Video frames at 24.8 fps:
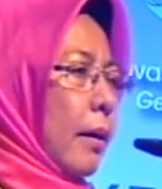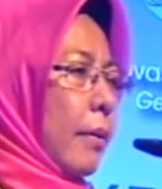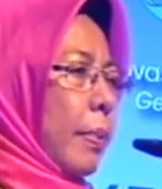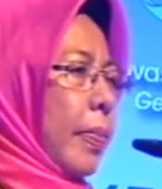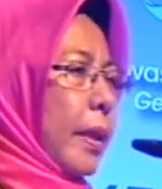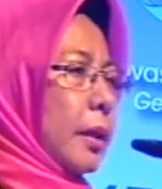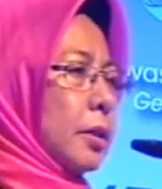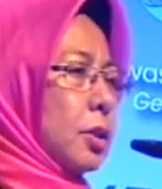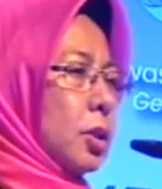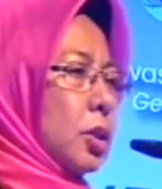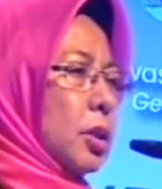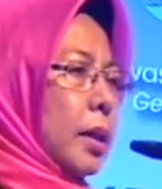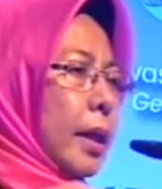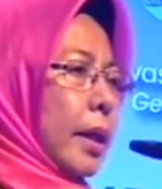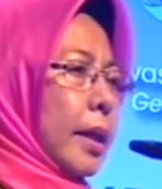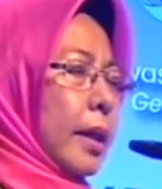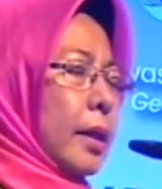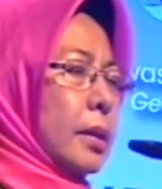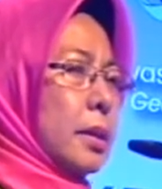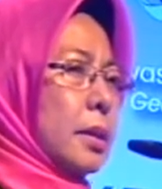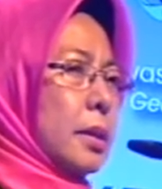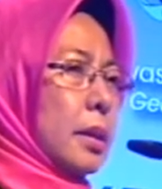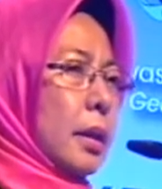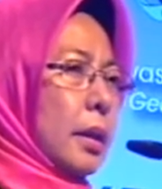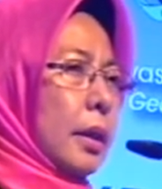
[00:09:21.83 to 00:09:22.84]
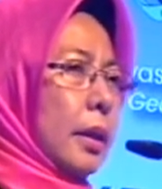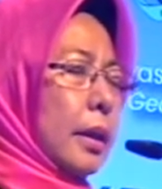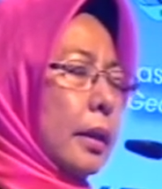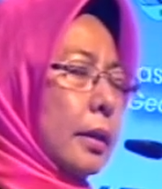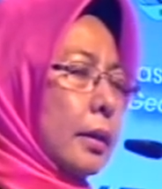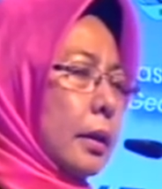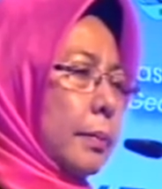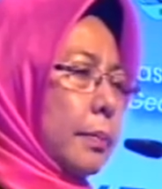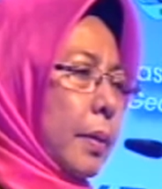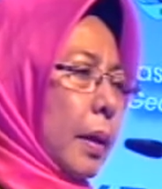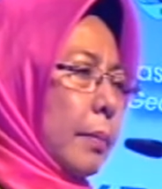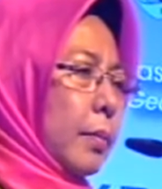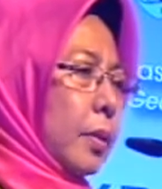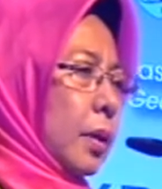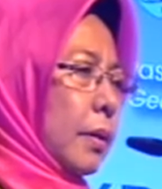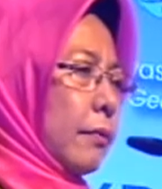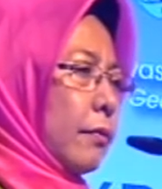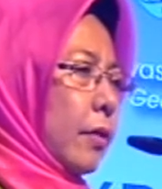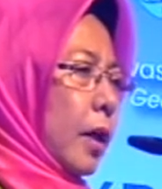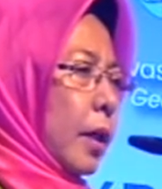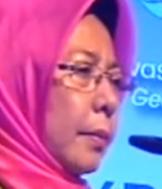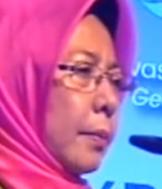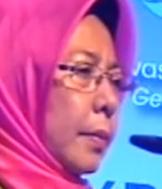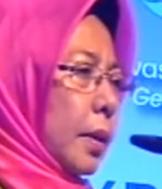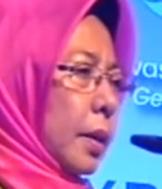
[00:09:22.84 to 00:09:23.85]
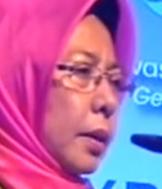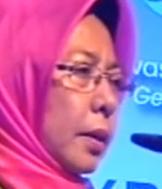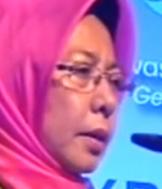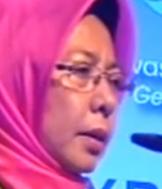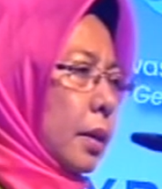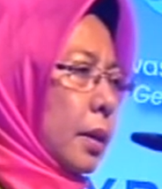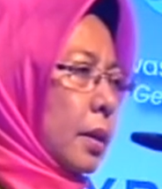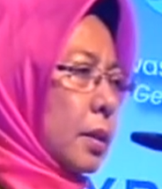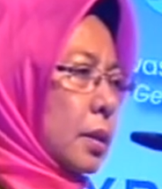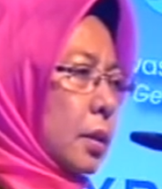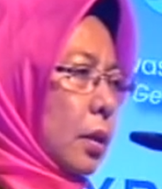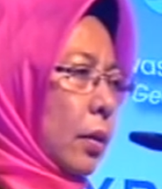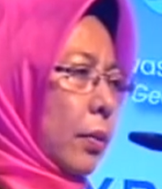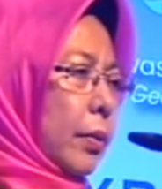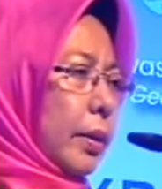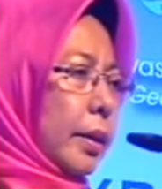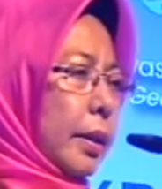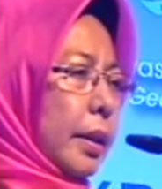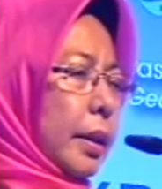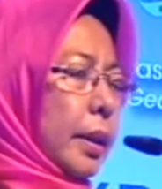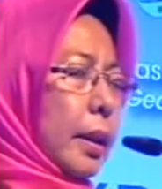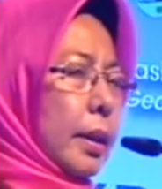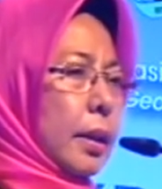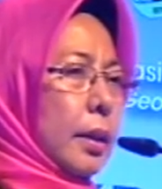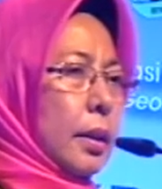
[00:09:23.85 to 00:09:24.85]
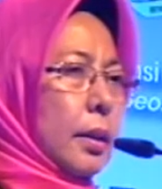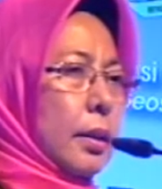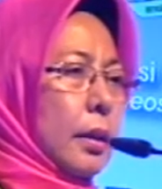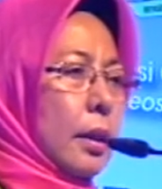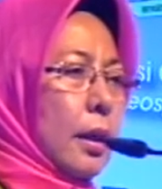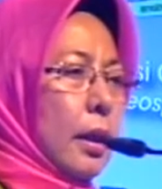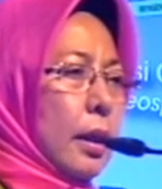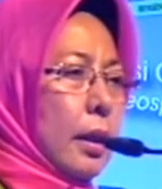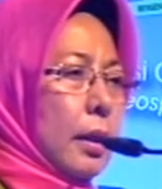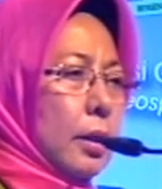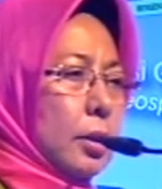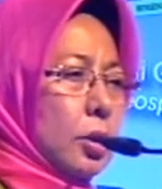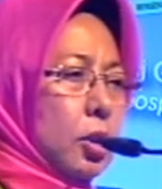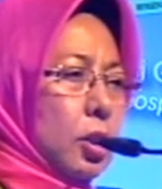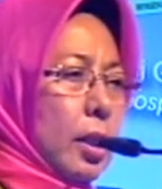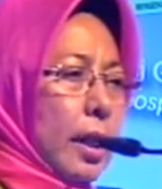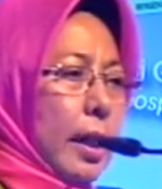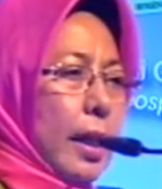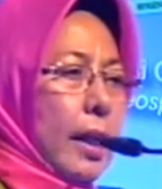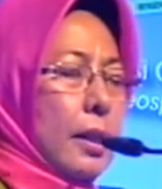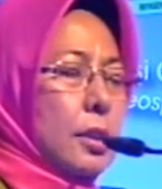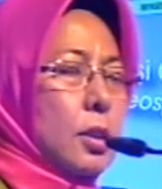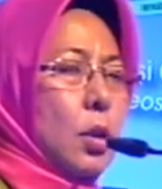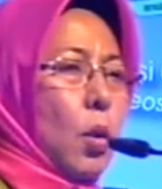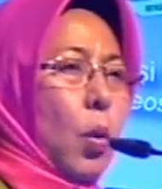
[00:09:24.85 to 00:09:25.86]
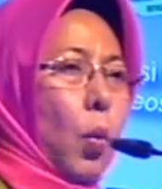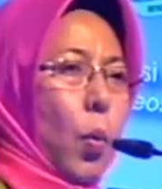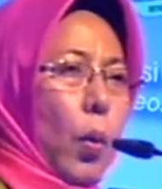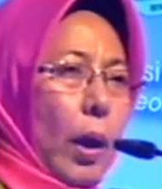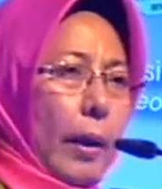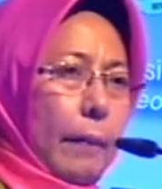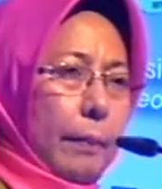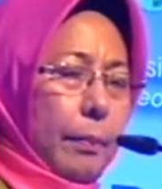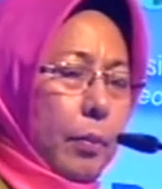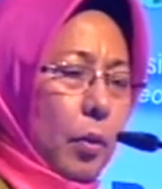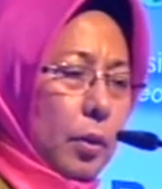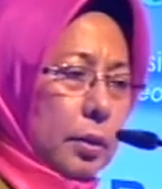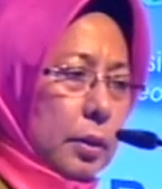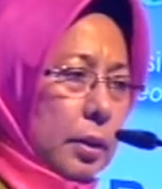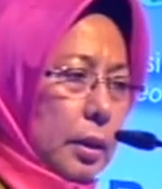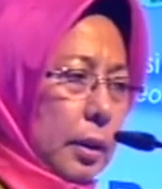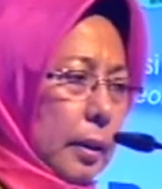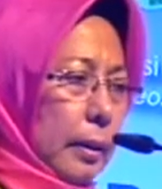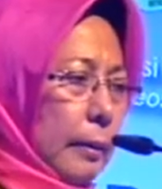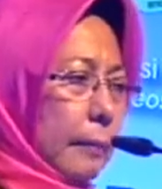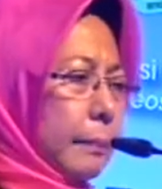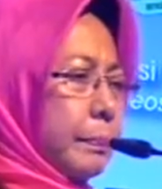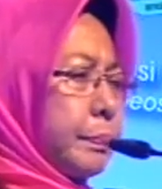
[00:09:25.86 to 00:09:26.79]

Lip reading: The GIS in Department of Environment is already in a GIS web portal.